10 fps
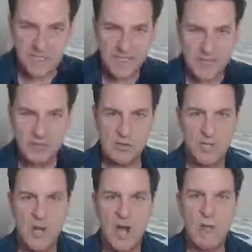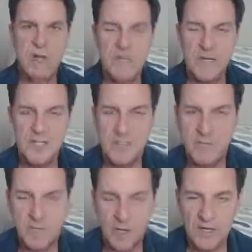schedule a call with me to see
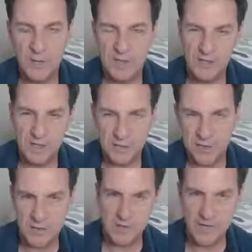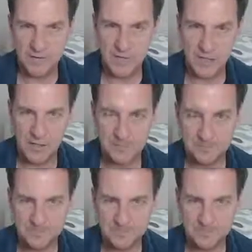if working with a coach is right for you.